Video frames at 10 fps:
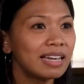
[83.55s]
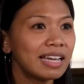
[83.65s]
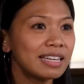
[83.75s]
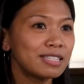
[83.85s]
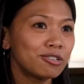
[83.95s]

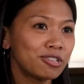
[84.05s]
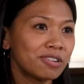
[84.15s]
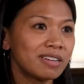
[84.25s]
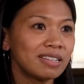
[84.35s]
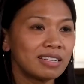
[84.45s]
is
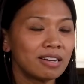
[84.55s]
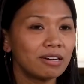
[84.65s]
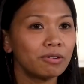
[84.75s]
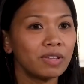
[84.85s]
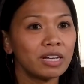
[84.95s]
ensuring that
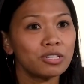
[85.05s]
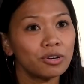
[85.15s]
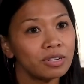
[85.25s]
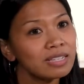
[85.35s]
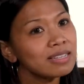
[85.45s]
not only
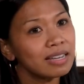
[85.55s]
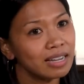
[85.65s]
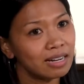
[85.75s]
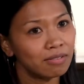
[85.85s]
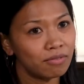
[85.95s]
attorneys can
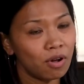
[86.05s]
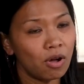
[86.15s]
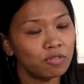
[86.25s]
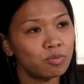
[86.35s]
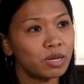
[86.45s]
get
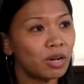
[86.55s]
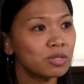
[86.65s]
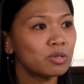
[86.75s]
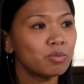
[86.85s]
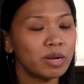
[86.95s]
involved, but
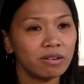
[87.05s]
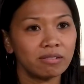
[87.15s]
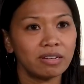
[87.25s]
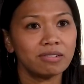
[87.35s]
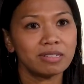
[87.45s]
also
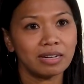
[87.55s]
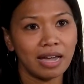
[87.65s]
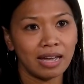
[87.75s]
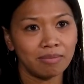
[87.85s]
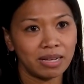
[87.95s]
paralegals and
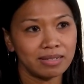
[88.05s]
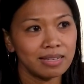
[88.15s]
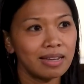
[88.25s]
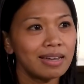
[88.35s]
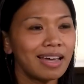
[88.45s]
admins.
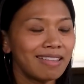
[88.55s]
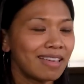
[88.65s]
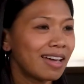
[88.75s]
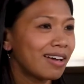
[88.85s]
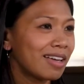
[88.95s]
And
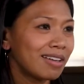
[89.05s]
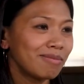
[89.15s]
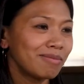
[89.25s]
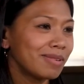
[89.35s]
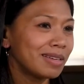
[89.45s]
that
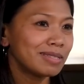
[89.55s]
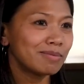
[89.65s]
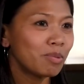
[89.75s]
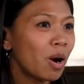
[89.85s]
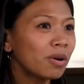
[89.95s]
is
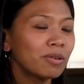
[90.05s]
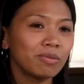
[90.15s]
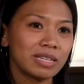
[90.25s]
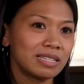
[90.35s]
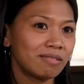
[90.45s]
part of the
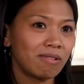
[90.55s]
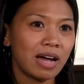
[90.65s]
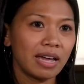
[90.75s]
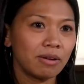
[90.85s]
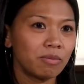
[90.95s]
reason
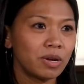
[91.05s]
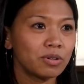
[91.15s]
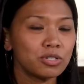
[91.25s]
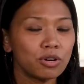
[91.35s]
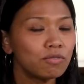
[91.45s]
why we are
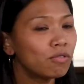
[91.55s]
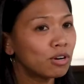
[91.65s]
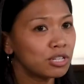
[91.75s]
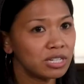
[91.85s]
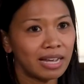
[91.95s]
so
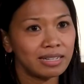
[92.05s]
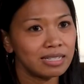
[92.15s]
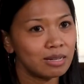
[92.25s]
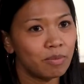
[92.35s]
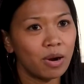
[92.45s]
fortunate
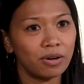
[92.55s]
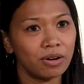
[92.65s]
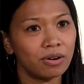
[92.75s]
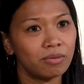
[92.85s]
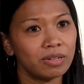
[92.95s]
to
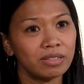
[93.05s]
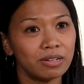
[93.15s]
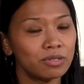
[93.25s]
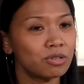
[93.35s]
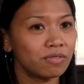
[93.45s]
partner with
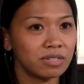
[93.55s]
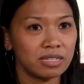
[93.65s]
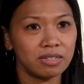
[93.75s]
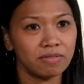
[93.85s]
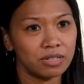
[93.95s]
Legal
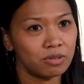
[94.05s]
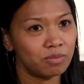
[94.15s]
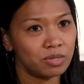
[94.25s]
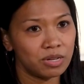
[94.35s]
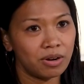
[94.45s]
Services of Eastern
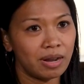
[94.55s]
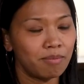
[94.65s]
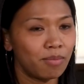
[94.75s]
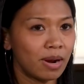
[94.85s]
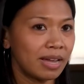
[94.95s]
Missouri
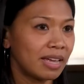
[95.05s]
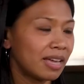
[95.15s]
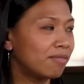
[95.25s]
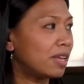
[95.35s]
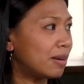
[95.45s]
and Bryan
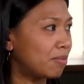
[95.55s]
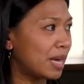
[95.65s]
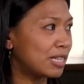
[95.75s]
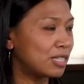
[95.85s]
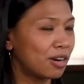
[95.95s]
Cave, Leighton
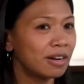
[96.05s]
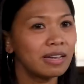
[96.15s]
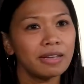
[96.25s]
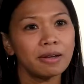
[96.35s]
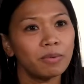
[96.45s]
Paisner.
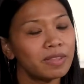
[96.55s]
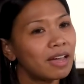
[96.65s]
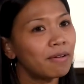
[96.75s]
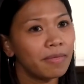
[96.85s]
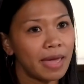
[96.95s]

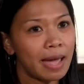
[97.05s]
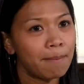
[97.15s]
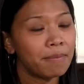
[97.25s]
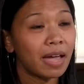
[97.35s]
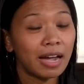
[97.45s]
Without
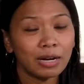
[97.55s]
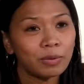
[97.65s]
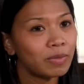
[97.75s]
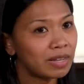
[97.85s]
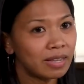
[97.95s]
them, I
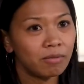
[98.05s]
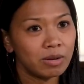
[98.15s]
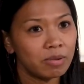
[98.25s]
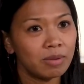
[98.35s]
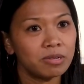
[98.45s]
don't think that
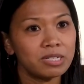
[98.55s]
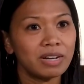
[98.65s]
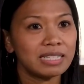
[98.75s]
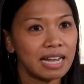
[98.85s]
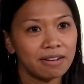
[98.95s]
we'd be able to
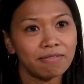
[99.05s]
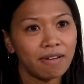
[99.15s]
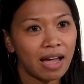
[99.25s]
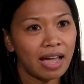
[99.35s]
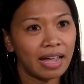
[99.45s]

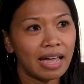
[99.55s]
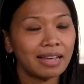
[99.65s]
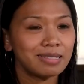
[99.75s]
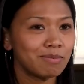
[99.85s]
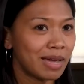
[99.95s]
identify
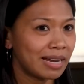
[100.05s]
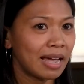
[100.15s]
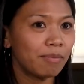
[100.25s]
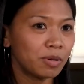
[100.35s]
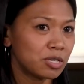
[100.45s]
as many
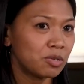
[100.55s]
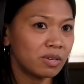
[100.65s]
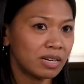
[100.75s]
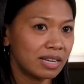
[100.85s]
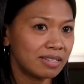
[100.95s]

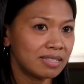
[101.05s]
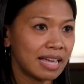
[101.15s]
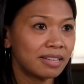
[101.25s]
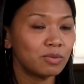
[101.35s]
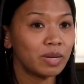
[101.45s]
opportunities
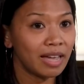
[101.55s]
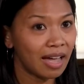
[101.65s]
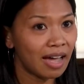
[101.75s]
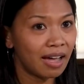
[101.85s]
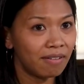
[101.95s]
as we
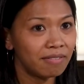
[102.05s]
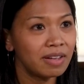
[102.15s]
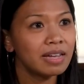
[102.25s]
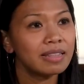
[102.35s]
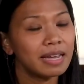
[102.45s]
have
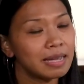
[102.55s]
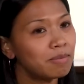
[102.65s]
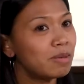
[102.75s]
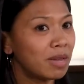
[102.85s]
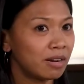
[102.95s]
that can
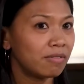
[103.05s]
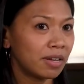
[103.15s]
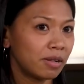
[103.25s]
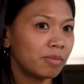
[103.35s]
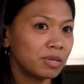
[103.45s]
be made
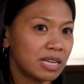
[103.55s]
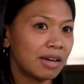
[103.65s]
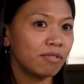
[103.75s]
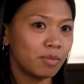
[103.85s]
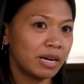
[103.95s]
available to
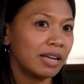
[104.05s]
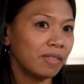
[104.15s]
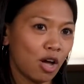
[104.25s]
everybody in the